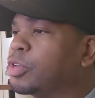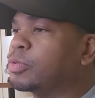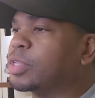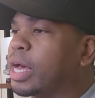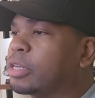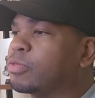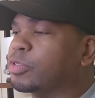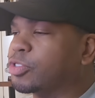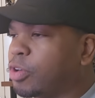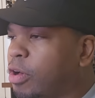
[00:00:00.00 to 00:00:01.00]
knows how to
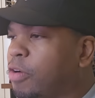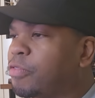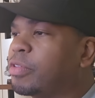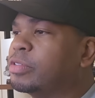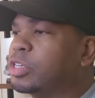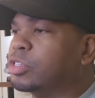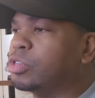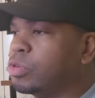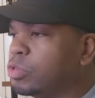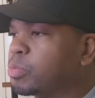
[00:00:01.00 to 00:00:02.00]
resolve this
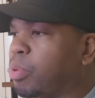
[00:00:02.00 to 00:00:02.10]
huge